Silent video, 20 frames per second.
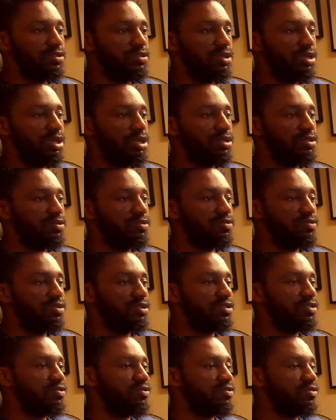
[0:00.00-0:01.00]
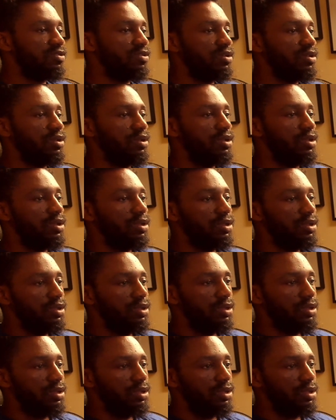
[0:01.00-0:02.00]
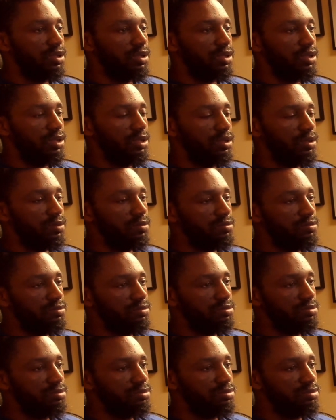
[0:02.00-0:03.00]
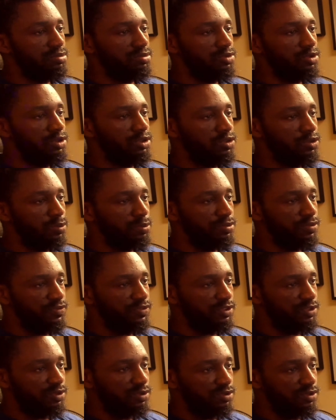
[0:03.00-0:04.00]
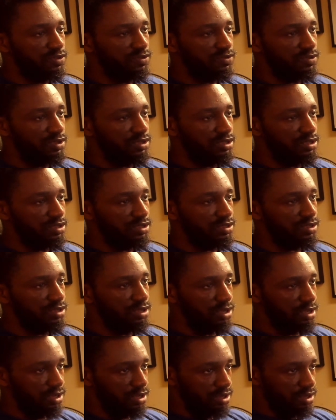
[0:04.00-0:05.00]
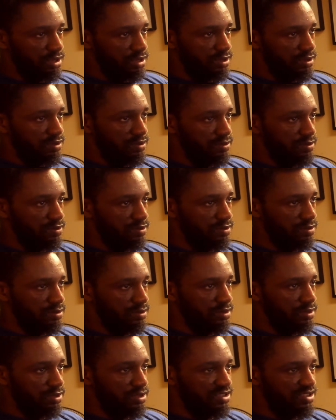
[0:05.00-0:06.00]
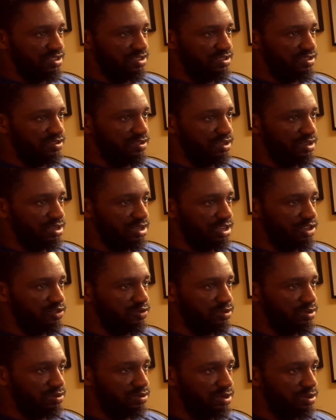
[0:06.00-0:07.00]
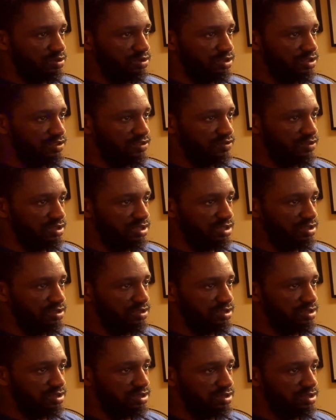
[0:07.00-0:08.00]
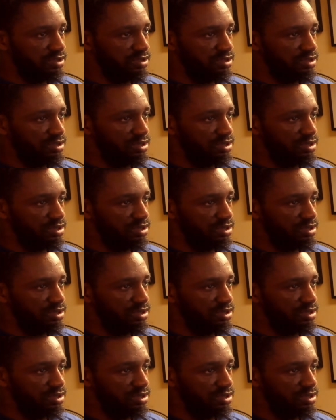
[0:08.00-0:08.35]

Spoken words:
Redis address. Need to prefix it with Redis. Since it's a cache, I'm going to Redis.